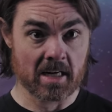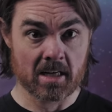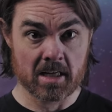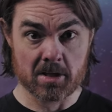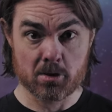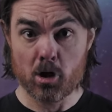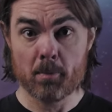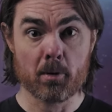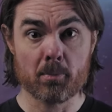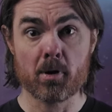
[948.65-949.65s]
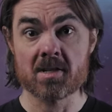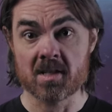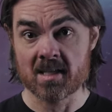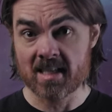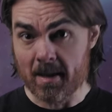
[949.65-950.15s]
In his Nobel Prize
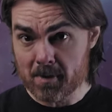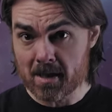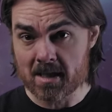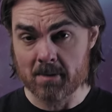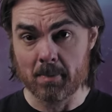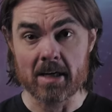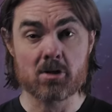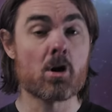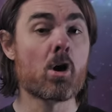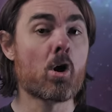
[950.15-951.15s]
acceptance speech,